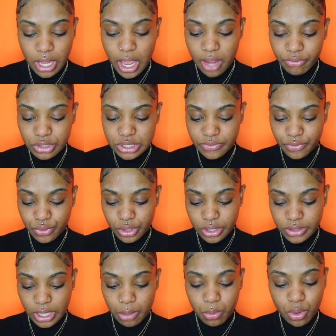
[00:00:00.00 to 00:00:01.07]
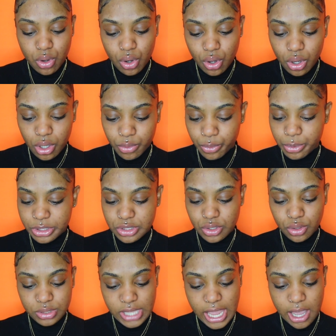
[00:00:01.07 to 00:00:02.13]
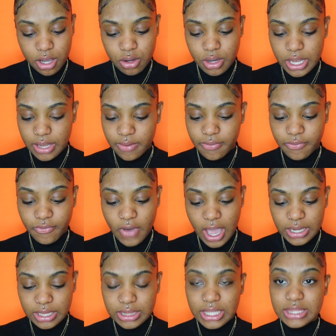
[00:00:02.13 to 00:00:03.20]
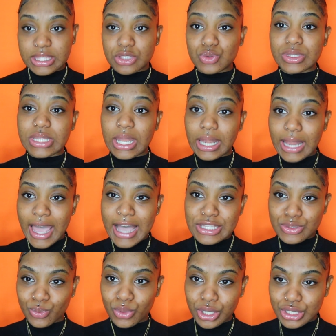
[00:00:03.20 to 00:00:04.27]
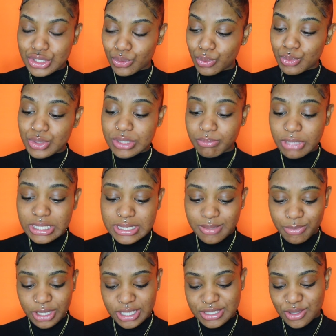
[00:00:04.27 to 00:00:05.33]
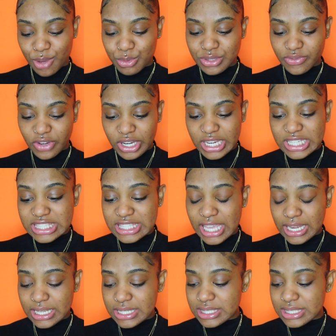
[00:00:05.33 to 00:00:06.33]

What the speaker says: Every Sephora that I will call will be sold out, and finally this is the last one, so it was meant to be, so I was very excited.